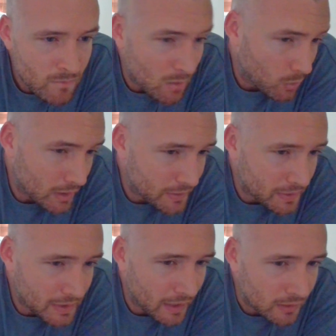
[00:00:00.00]
Well, it's a
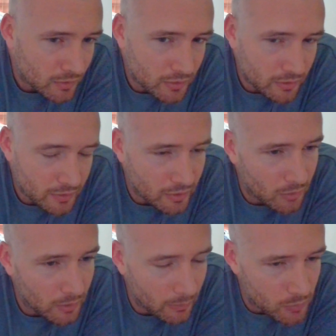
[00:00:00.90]
sketch,
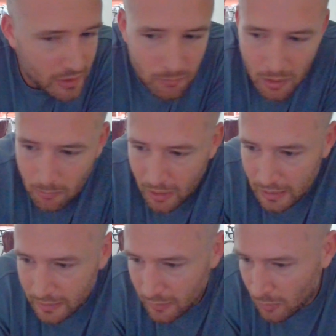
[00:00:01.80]
so it was in my
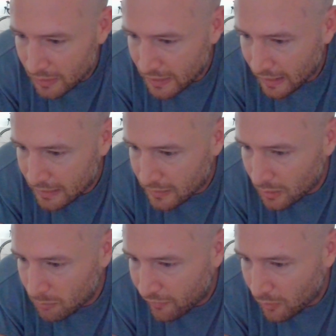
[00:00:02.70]
mind, and I wanted to get it
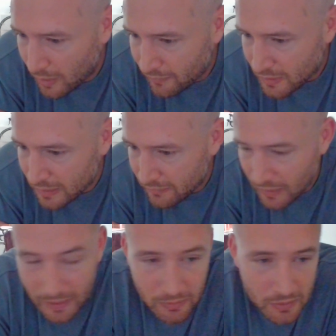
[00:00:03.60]
done before having to leave the
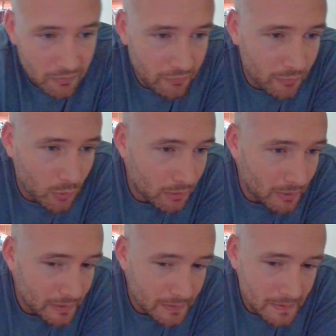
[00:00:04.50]
house in 40
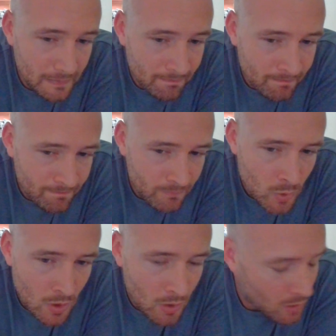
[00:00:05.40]
minutes
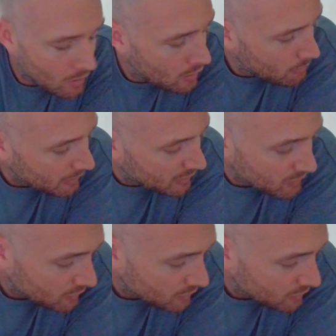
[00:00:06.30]
because